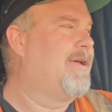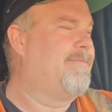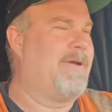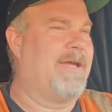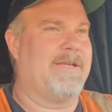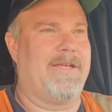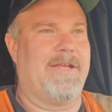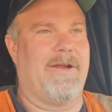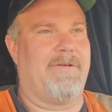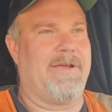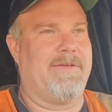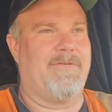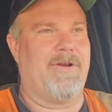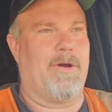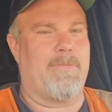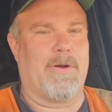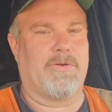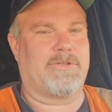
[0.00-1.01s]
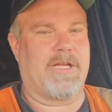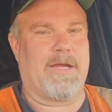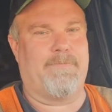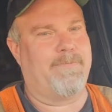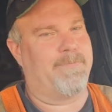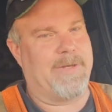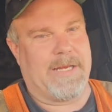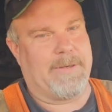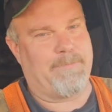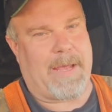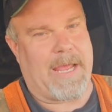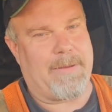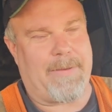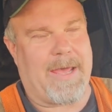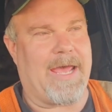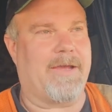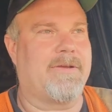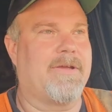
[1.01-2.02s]
But, even though most of them didn't pay
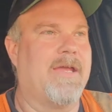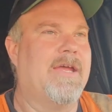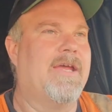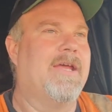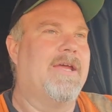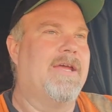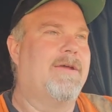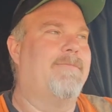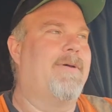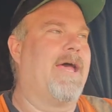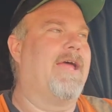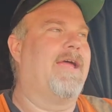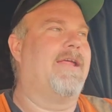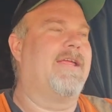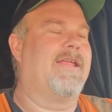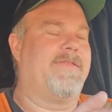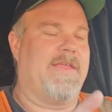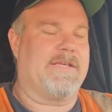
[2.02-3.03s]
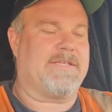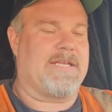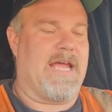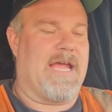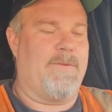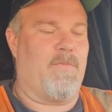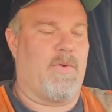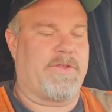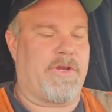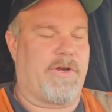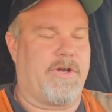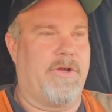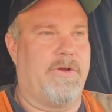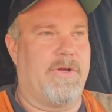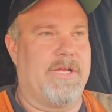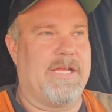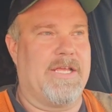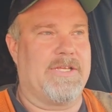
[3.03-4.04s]
it back. But at this time, what they're
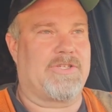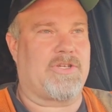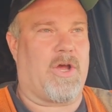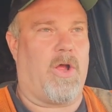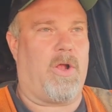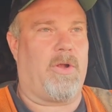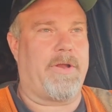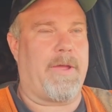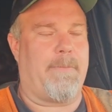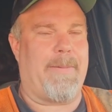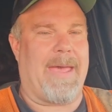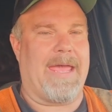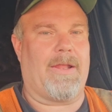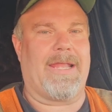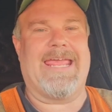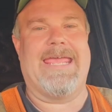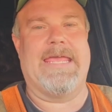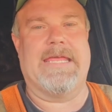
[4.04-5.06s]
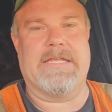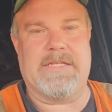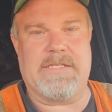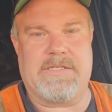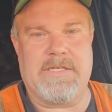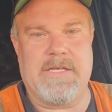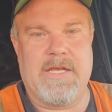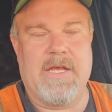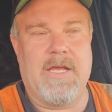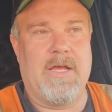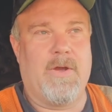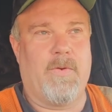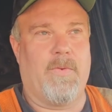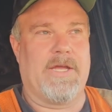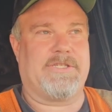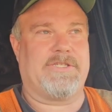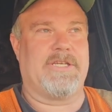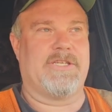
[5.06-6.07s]
doing is called bail-ins,
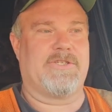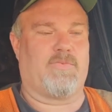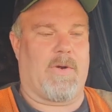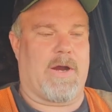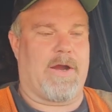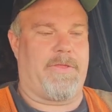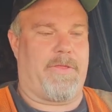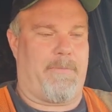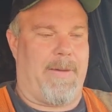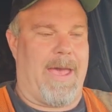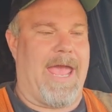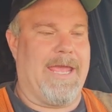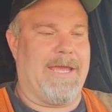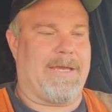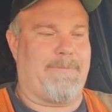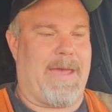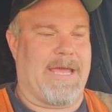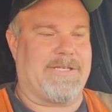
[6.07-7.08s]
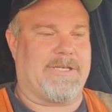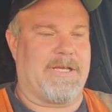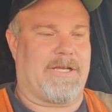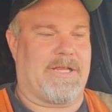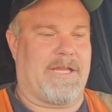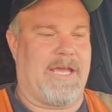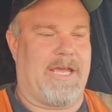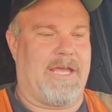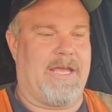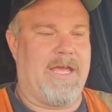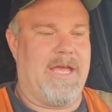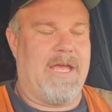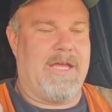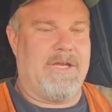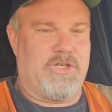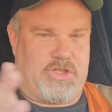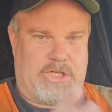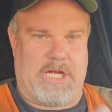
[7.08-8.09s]
which is where the bank basically
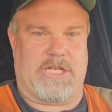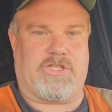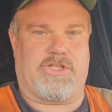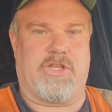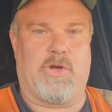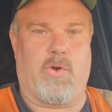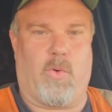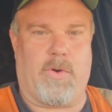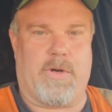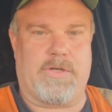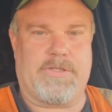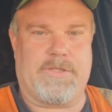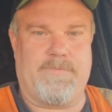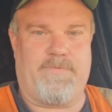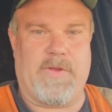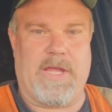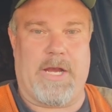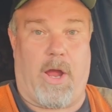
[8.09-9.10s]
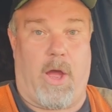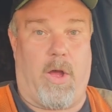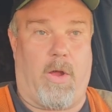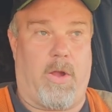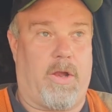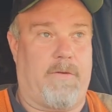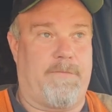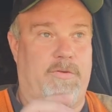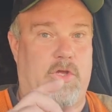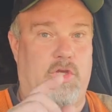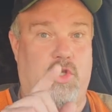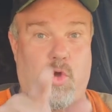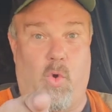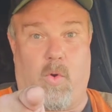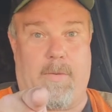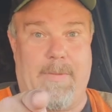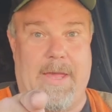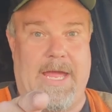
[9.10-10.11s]
shuts the doors, and all of
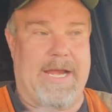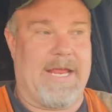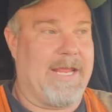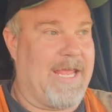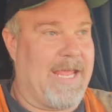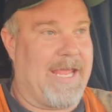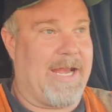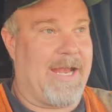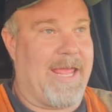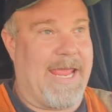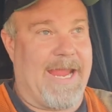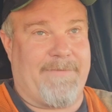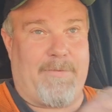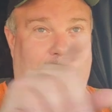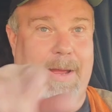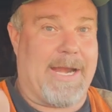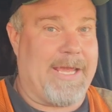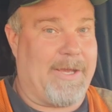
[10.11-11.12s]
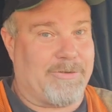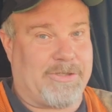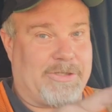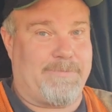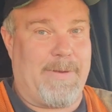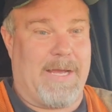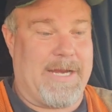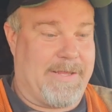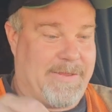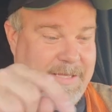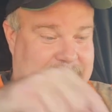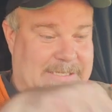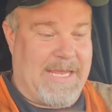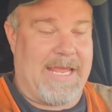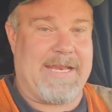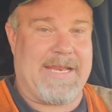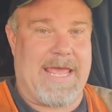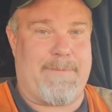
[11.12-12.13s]
your money and everybody else's money that's
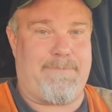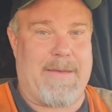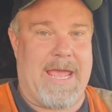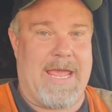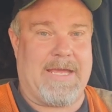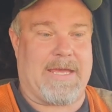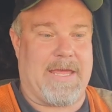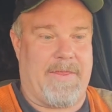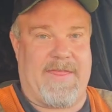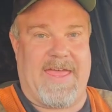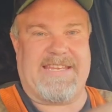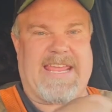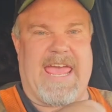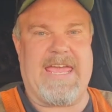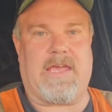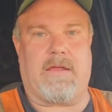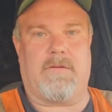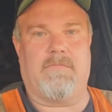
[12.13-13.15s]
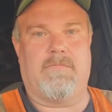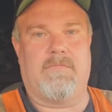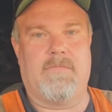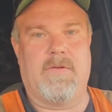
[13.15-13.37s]
in that bank, they take it.